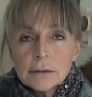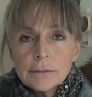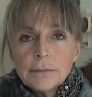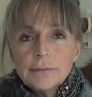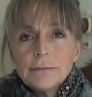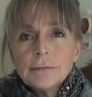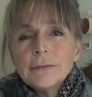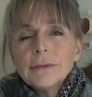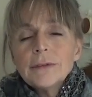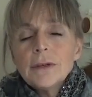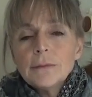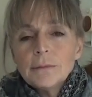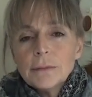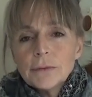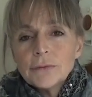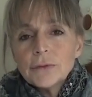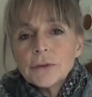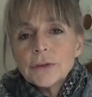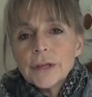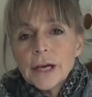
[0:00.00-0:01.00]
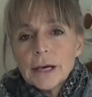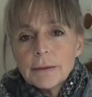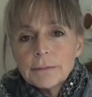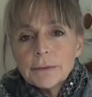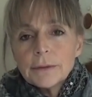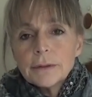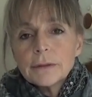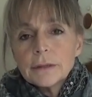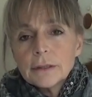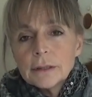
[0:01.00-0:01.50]
long before that,
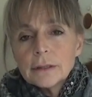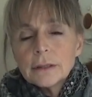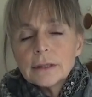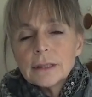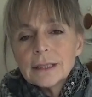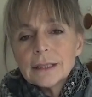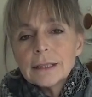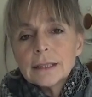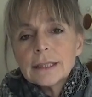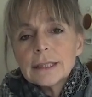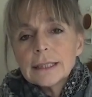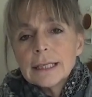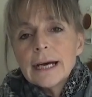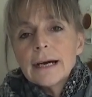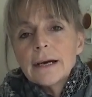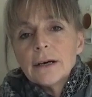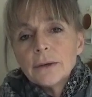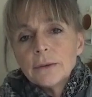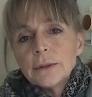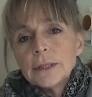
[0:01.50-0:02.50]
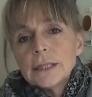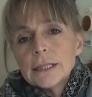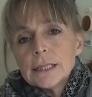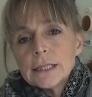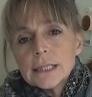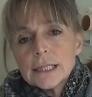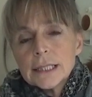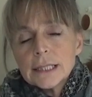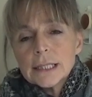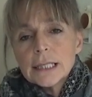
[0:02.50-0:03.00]
but now in
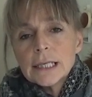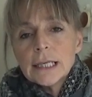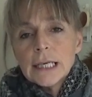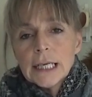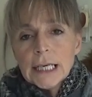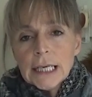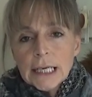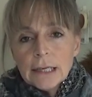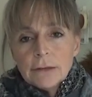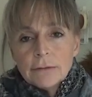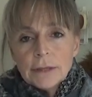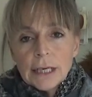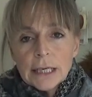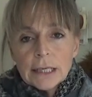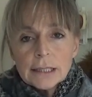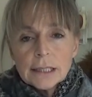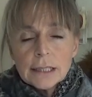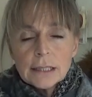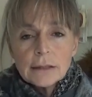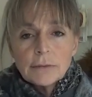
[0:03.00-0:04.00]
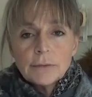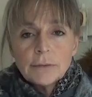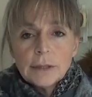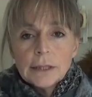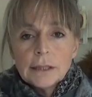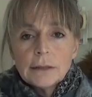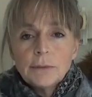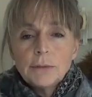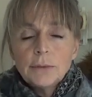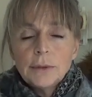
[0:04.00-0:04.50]
this reality that
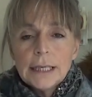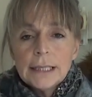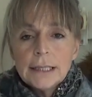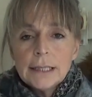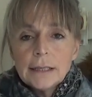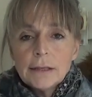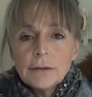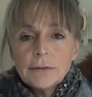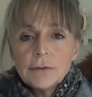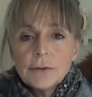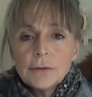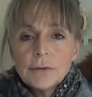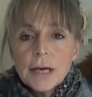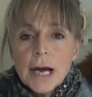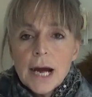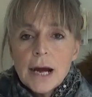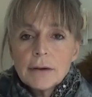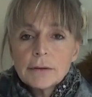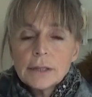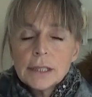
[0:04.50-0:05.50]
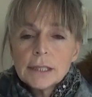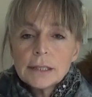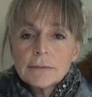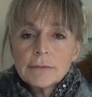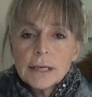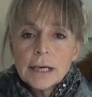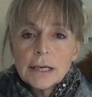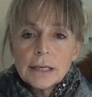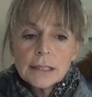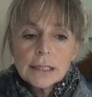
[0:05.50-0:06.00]
we're wading through now, this
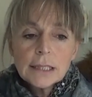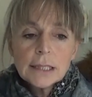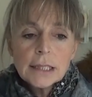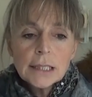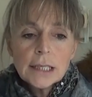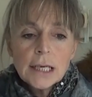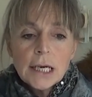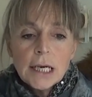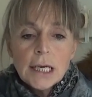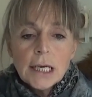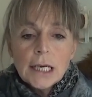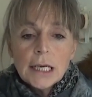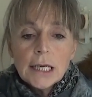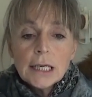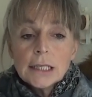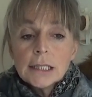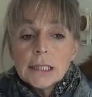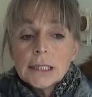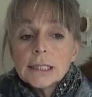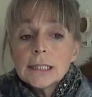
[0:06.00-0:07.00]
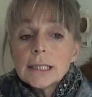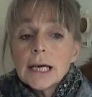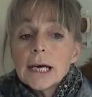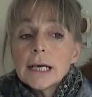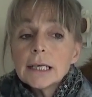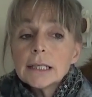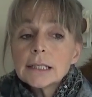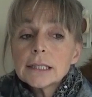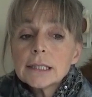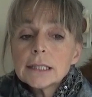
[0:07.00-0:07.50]
reality is
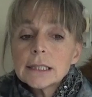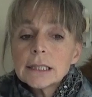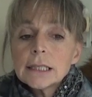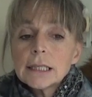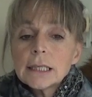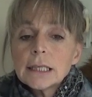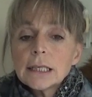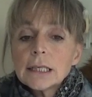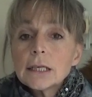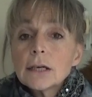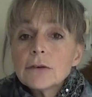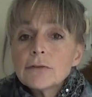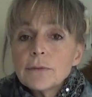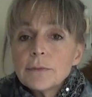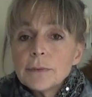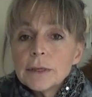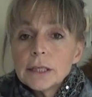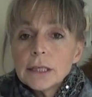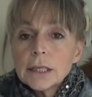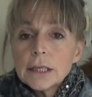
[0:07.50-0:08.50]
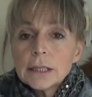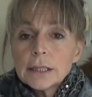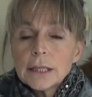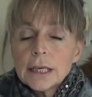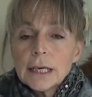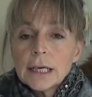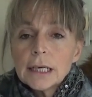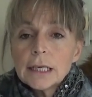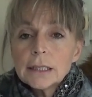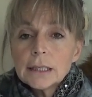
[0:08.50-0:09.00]
that the government are
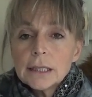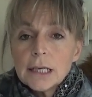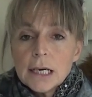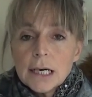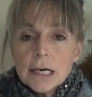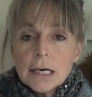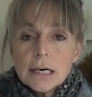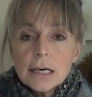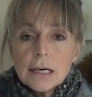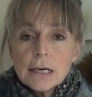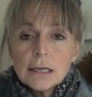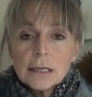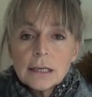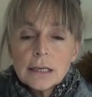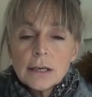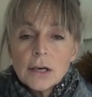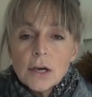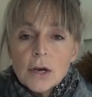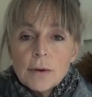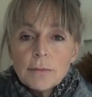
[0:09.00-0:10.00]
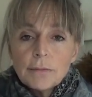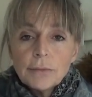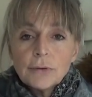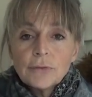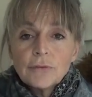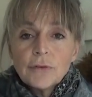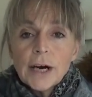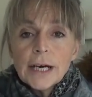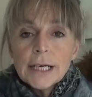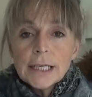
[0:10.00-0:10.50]
there
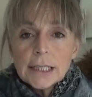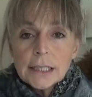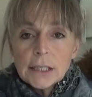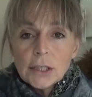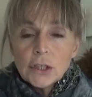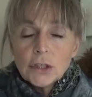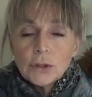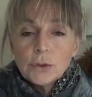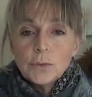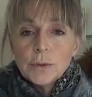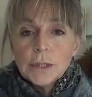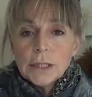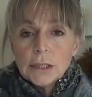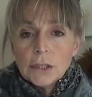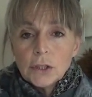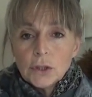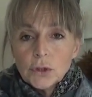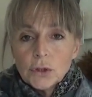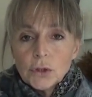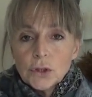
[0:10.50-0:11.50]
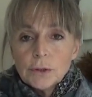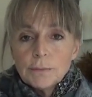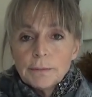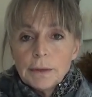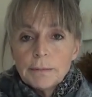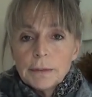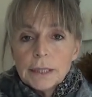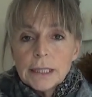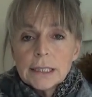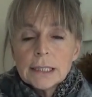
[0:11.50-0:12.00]
providing you with your
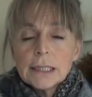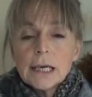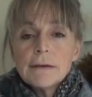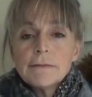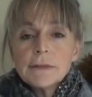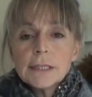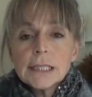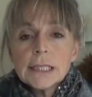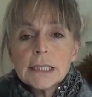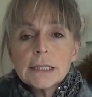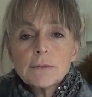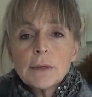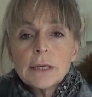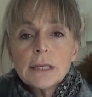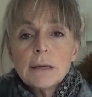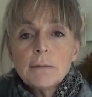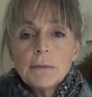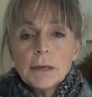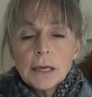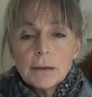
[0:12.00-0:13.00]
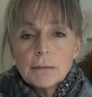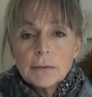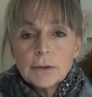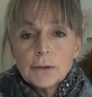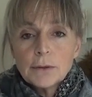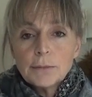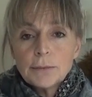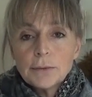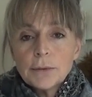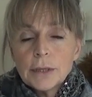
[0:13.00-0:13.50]
public services. When they became a
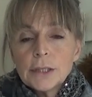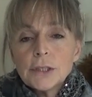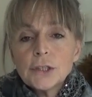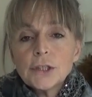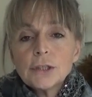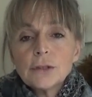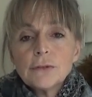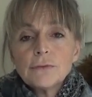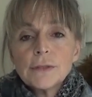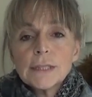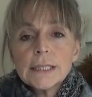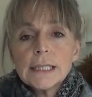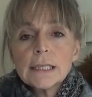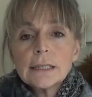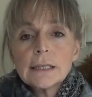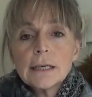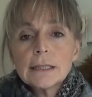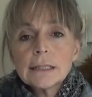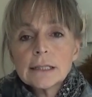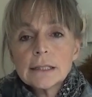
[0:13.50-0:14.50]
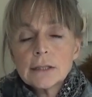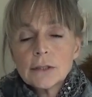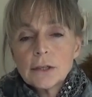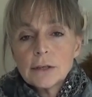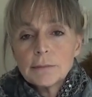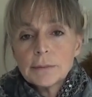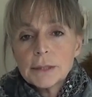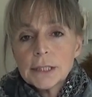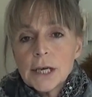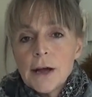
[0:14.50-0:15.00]
corporation, obviously that
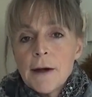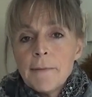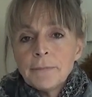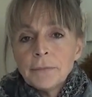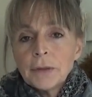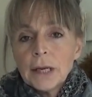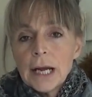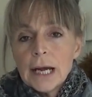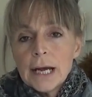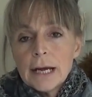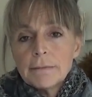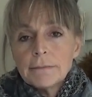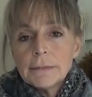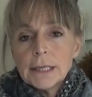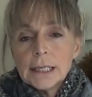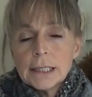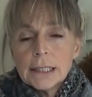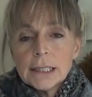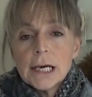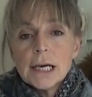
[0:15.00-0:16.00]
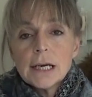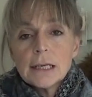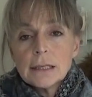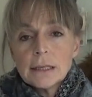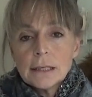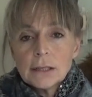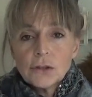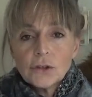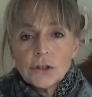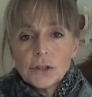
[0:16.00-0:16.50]
stopped. They
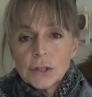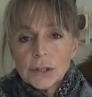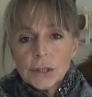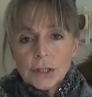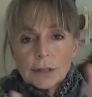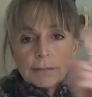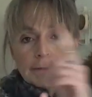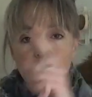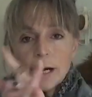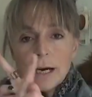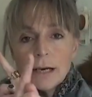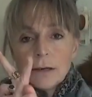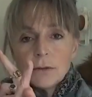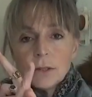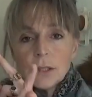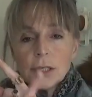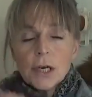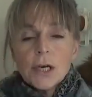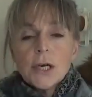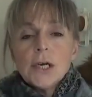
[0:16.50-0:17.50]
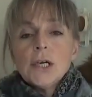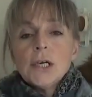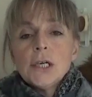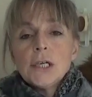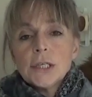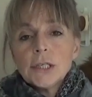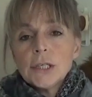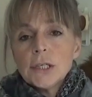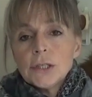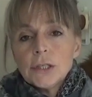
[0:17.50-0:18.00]
turned the trust around
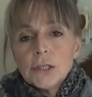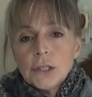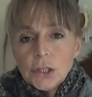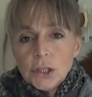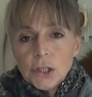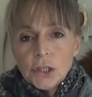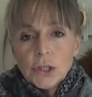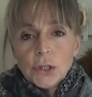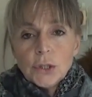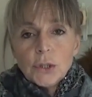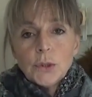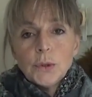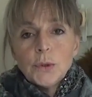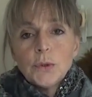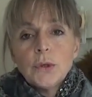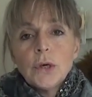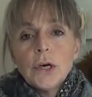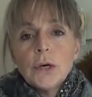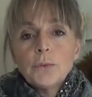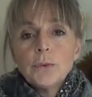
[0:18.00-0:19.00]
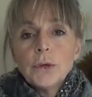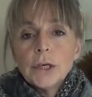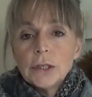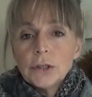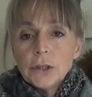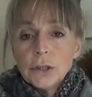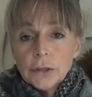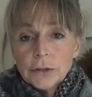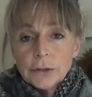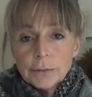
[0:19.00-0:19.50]
so that you were
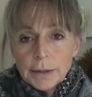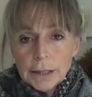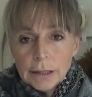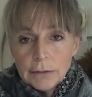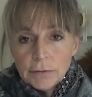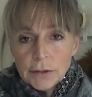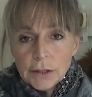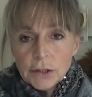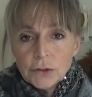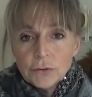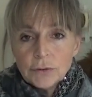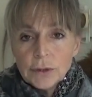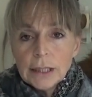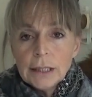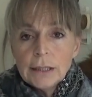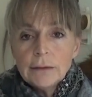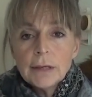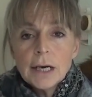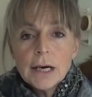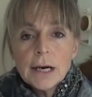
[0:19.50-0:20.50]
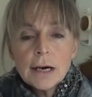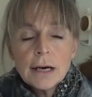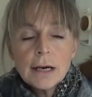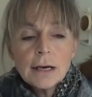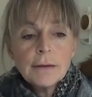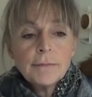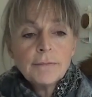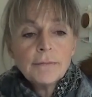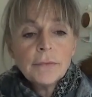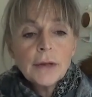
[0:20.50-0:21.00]
not the beneficiary,
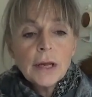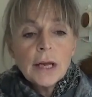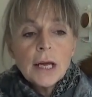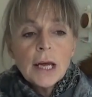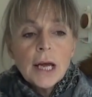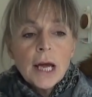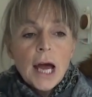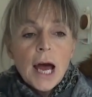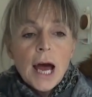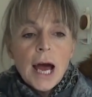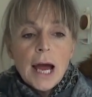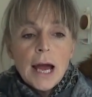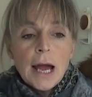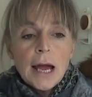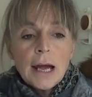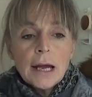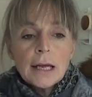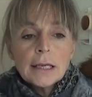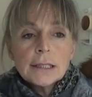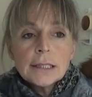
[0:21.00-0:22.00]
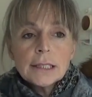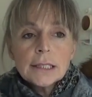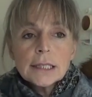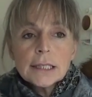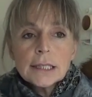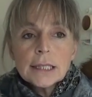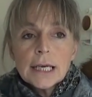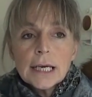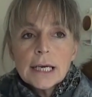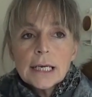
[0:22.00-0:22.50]
and
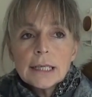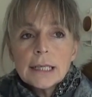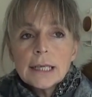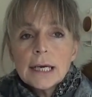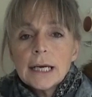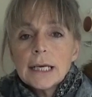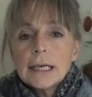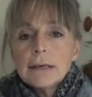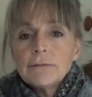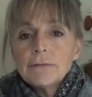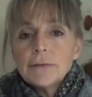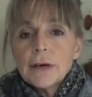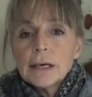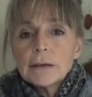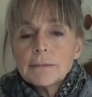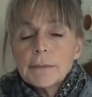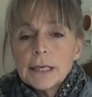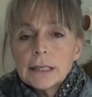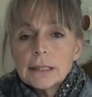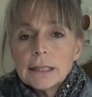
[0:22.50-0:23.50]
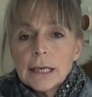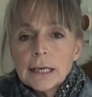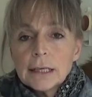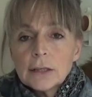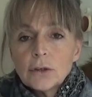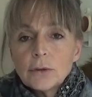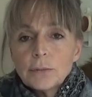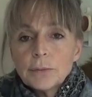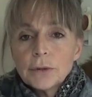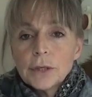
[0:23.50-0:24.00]
that they in fact made their
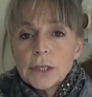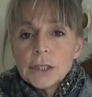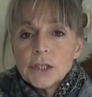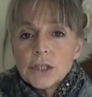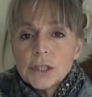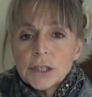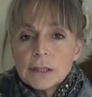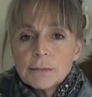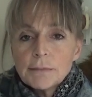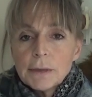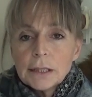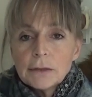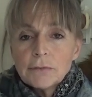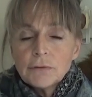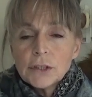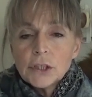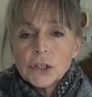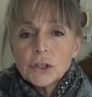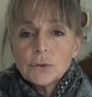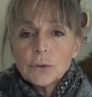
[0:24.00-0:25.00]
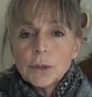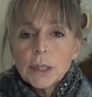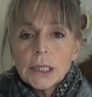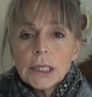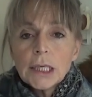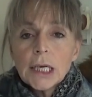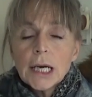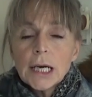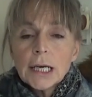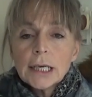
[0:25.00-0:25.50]
corporations the
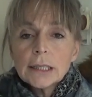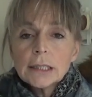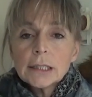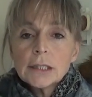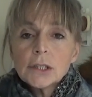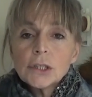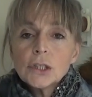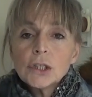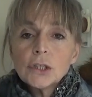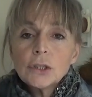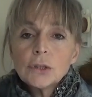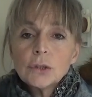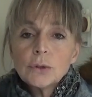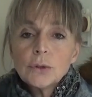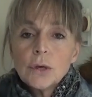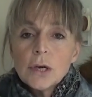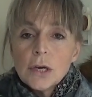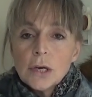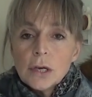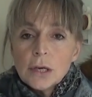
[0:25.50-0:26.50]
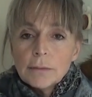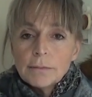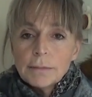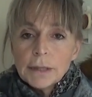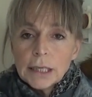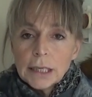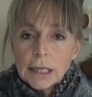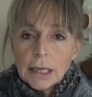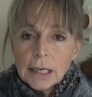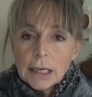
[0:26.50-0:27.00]
beneficiary, and you
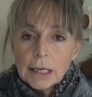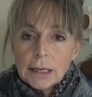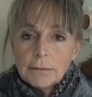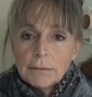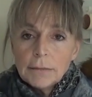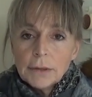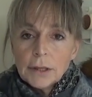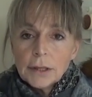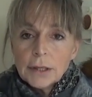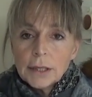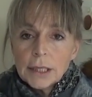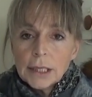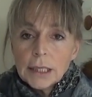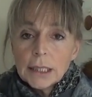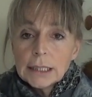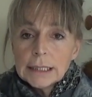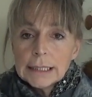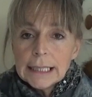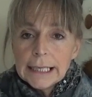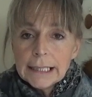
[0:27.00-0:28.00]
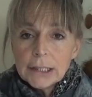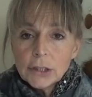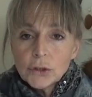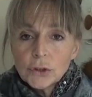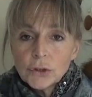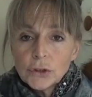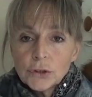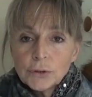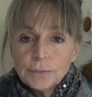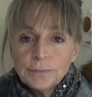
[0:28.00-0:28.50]
became the
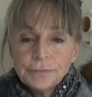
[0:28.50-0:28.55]
debtor.